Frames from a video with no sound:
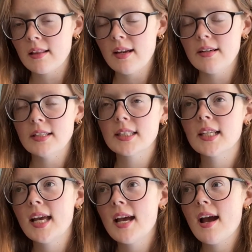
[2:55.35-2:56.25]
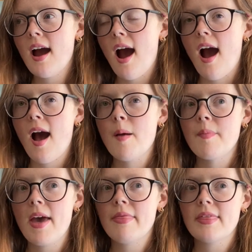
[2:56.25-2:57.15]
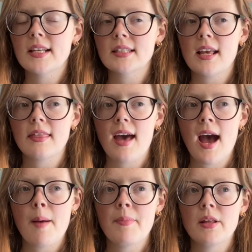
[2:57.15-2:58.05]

layers and things like that.